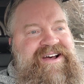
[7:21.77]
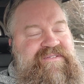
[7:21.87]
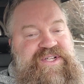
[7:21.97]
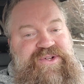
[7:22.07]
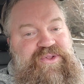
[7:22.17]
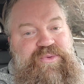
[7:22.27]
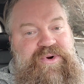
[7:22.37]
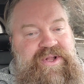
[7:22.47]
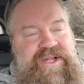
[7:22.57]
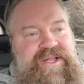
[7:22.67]
have sold the
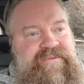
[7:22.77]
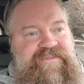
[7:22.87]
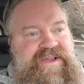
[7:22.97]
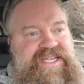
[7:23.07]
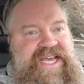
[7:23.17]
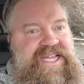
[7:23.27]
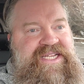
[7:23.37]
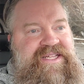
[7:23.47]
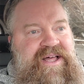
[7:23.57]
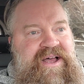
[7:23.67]
world on a
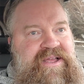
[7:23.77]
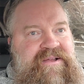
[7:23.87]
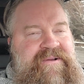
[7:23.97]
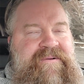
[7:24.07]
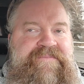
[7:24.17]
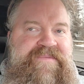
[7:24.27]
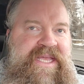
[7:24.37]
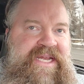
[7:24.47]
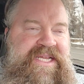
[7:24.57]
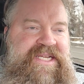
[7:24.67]
fantastic lie.
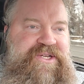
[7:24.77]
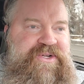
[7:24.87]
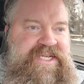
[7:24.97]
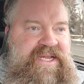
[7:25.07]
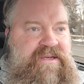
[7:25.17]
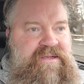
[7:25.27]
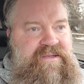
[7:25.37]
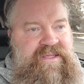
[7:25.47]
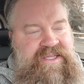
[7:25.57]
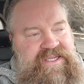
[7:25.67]
It is interesting.
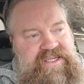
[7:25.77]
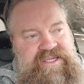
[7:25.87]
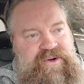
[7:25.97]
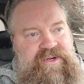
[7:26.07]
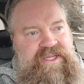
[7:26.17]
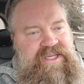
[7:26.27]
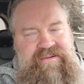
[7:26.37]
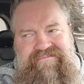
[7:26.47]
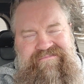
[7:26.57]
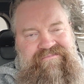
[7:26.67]
This is
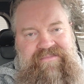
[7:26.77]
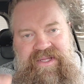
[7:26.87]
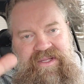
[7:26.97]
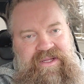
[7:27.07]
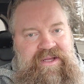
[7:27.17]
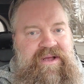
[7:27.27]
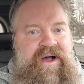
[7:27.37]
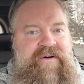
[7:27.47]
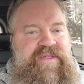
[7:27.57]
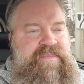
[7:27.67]
totally
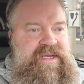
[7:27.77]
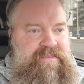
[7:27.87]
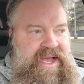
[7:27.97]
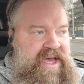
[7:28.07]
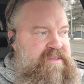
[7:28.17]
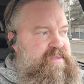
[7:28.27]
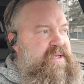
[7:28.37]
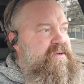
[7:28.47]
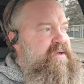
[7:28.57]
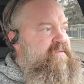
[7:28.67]
off the beaten path,
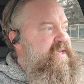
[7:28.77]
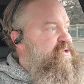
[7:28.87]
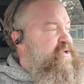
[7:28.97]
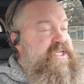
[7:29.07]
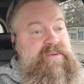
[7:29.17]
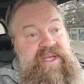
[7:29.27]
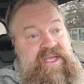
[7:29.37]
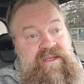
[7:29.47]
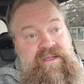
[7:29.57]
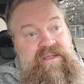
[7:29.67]
but of interest to
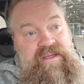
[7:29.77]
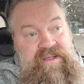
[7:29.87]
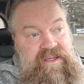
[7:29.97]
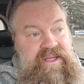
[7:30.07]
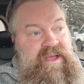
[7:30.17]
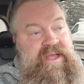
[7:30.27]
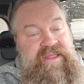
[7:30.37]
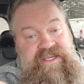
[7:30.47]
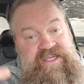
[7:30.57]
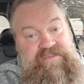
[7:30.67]
me.
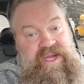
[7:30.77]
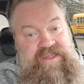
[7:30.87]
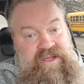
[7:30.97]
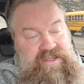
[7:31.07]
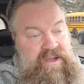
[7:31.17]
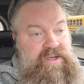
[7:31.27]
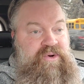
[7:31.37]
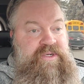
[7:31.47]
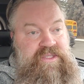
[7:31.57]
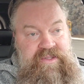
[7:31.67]
And this is my thought, not
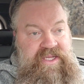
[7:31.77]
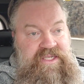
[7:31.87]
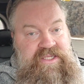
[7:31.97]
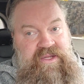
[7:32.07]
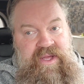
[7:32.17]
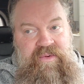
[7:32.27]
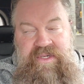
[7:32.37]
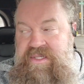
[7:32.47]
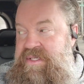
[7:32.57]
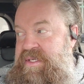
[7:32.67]
yours, so that's just how that
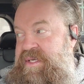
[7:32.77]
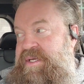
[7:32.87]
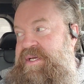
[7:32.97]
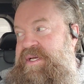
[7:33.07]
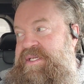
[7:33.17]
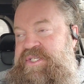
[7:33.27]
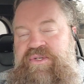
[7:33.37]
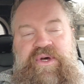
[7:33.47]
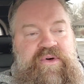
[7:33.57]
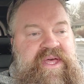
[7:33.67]
works.
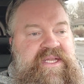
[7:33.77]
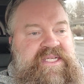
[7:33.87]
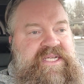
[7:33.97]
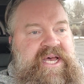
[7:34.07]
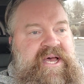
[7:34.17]
Did you know that